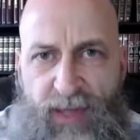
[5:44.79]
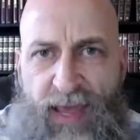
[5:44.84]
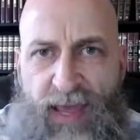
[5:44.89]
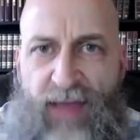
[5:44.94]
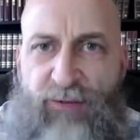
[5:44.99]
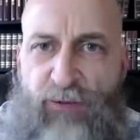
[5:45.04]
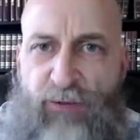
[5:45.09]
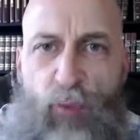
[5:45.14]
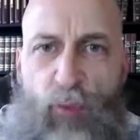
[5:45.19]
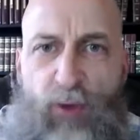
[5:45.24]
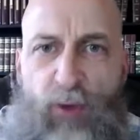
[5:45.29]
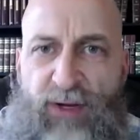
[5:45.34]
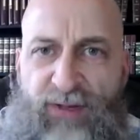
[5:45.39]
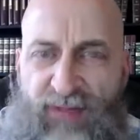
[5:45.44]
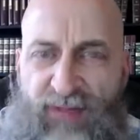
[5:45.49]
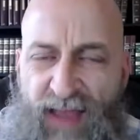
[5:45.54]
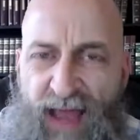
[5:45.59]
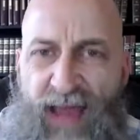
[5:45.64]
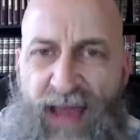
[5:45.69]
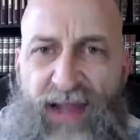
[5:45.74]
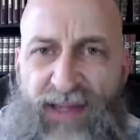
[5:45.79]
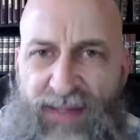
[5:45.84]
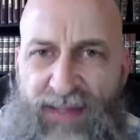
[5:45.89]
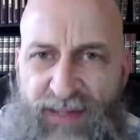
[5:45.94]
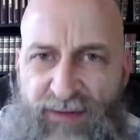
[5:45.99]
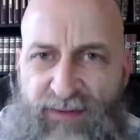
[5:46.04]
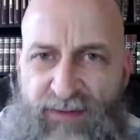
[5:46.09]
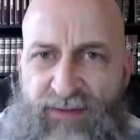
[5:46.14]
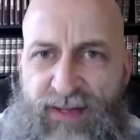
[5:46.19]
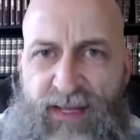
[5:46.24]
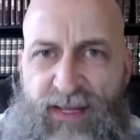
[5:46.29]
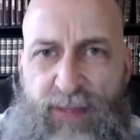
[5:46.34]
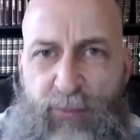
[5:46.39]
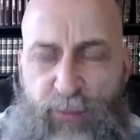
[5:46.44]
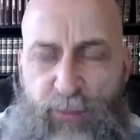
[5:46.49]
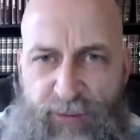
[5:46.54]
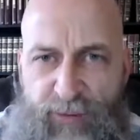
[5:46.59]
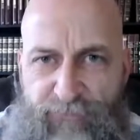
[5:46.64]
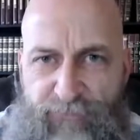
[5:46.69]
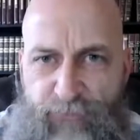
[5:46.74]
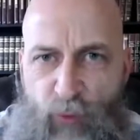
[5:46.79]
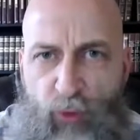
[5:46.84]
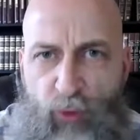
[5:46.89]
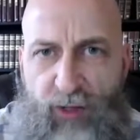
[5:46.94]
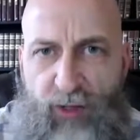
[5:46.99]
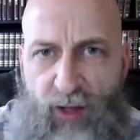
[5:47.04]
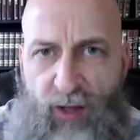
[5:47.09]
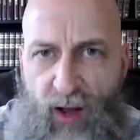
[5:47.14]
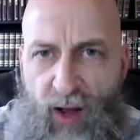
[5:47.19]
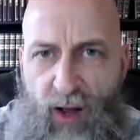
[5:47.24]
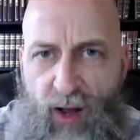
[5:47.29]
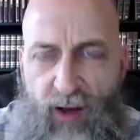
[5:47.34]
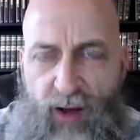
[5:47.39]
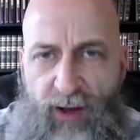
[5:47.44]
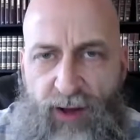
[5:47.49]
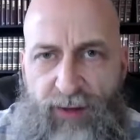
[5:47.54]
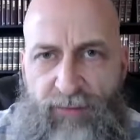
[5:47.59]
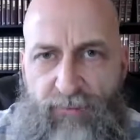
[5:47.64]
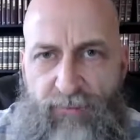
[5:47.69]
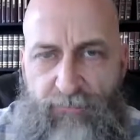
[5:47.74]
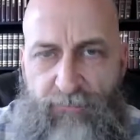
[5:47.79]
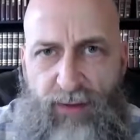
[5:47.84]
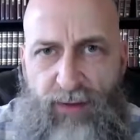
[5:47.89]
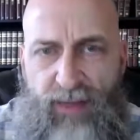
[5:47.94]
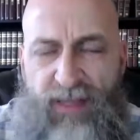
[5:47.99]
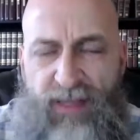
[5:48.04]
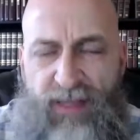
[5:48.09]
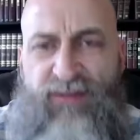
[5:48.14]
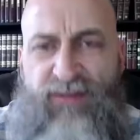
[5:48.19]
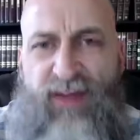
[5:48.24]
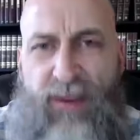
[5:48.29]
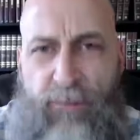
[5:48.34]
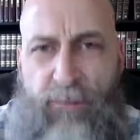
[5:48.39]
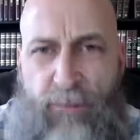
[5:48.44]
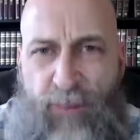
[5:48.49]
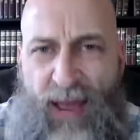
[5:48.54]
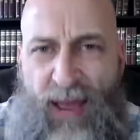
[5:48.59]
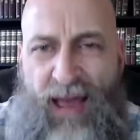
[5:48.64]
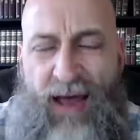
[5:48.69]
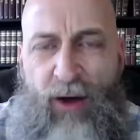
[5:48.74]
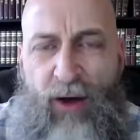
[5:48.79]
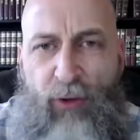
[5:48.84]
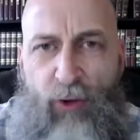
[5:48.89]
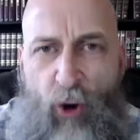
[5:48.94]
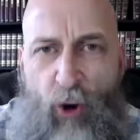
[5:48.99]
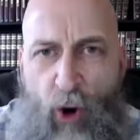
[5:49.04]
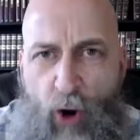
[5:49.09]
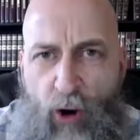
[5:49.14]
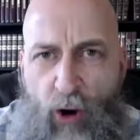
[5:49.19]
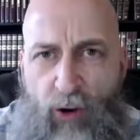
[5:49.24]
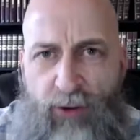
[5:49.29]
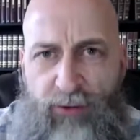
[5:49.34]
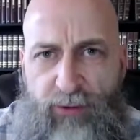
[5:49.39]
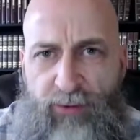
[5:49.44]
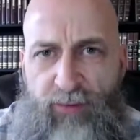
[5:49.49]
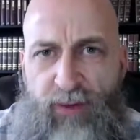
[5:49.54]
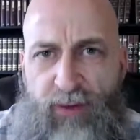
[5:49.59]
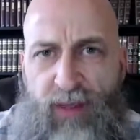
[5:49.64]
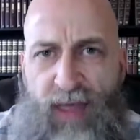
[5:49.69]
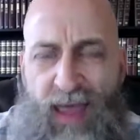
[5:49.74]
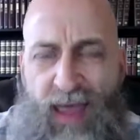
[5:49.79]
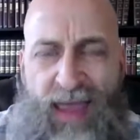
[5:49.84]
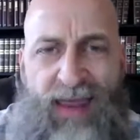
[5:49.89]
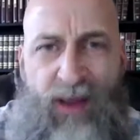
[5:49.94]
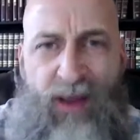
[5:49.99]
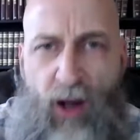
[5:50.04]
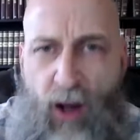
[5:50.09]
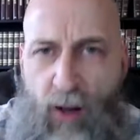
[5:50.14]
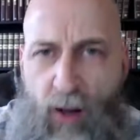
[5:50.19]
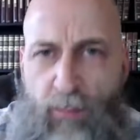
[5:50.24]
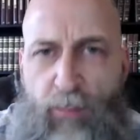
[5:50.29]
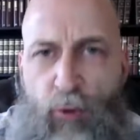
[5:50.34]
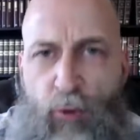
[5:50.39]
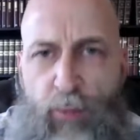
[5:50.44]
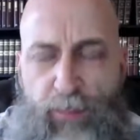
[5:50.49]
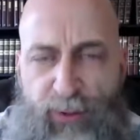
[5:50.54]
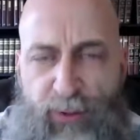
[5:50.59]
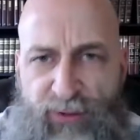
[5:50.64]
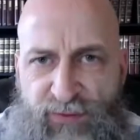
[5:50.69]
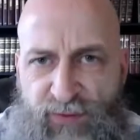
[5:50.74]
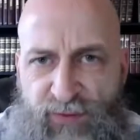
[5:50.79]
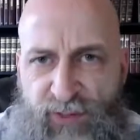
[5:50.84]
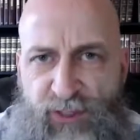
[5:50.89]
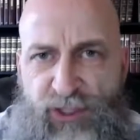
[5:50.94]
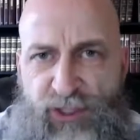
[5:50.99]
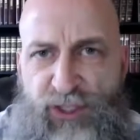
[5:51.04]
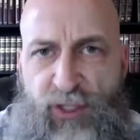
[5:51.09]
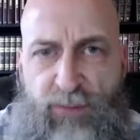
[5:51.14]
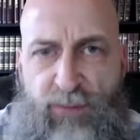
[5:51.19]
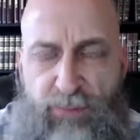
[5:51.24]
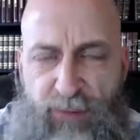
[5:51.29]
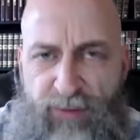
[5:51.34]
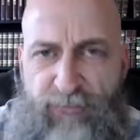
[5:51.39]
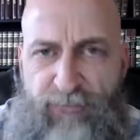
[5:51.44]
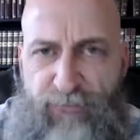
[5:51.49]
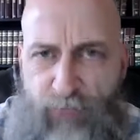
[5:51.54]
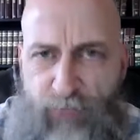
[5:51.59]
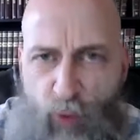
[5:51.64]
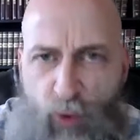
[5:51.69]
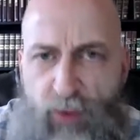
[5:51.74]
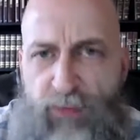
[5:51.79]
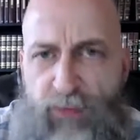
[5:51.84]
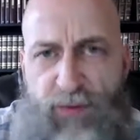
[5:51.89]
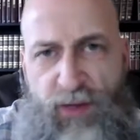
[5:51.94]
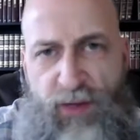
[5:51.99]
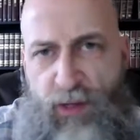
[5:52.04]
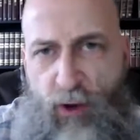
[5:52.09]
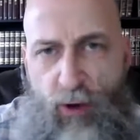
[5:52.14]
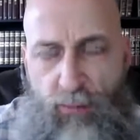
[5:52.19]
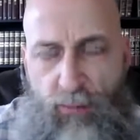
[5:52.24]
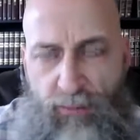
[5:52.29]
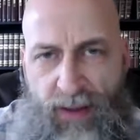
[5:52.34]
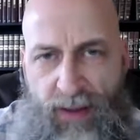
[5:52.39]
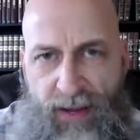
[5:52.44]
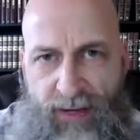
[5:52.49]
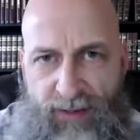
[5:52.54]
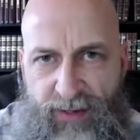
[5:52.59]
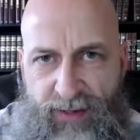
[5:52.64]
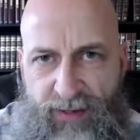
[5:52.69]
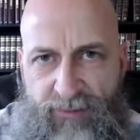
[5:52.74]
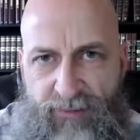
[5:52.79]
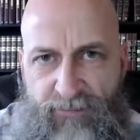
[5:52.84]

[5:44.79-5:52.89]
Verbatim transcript: And so, what is highly esteemed before God is a bowed heart, a humble position before the Almighty.